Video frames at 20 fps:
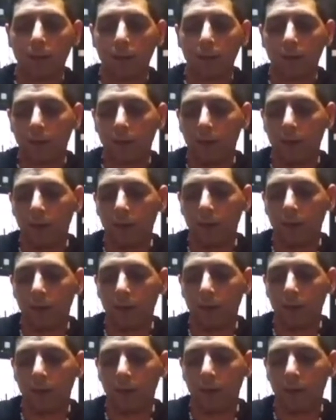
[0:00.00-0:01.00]
I want to
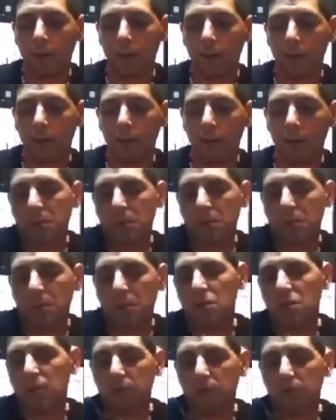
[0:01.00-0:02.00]
change a
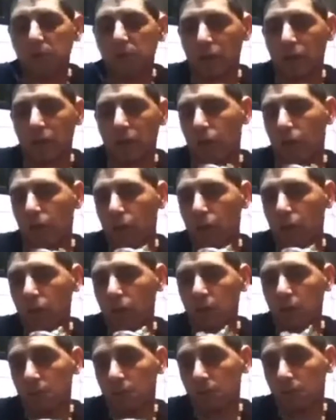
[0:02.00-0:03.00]
few things to gold.
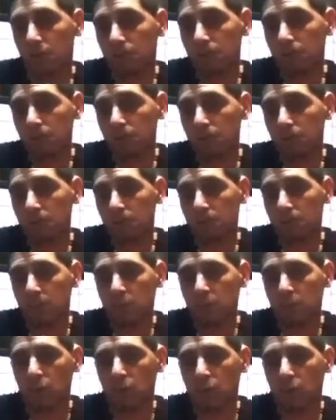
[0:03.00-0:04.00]

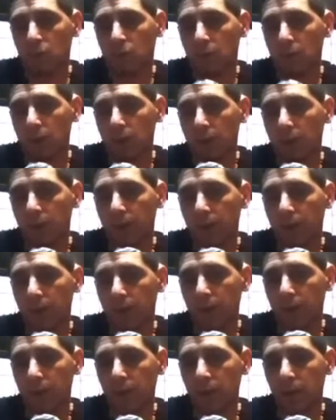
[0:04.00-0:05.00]
So now I've got an
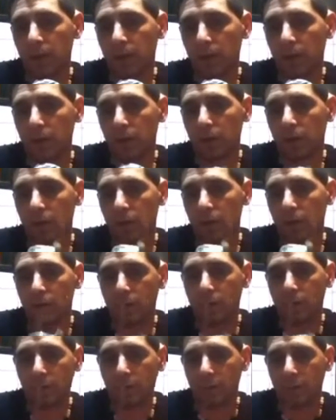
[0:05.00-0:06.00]
induction coil
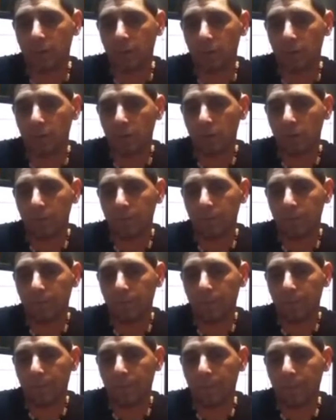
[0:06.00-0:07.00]
for gold.
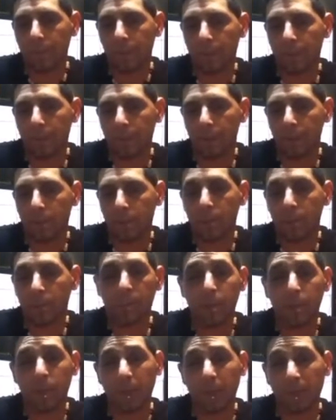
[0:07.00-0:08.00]
That's the
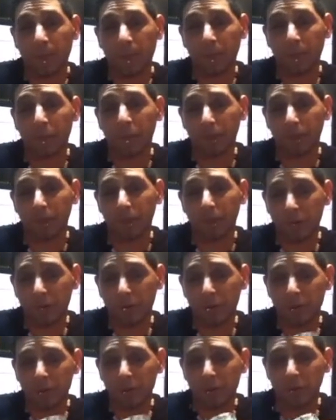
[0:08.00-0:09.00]
plan for this.
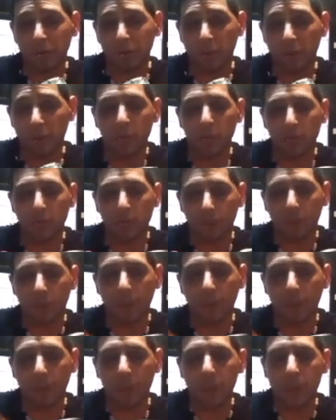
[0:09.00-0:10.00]
Now,
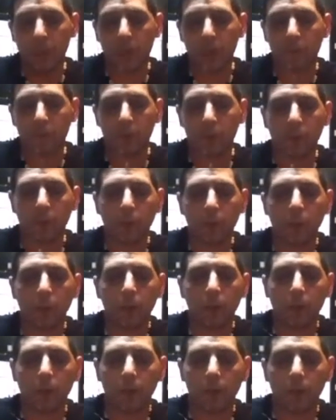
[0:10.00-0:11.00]
obviously, I
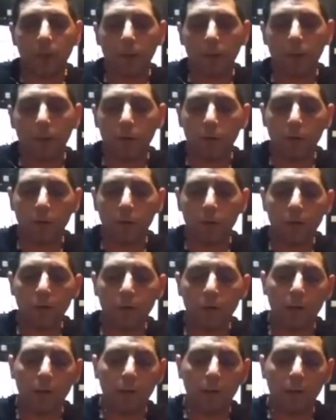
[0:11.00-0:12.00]
don't know if I'll let you
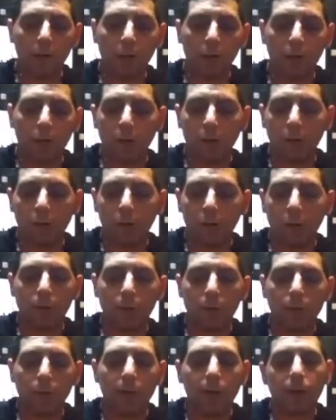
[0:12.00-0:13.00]
know,
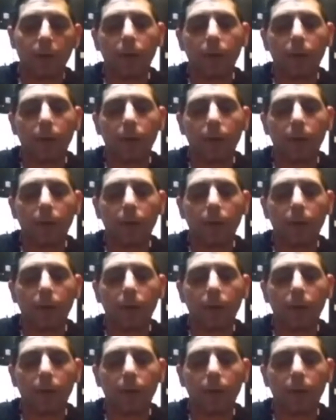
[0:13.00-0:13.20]
but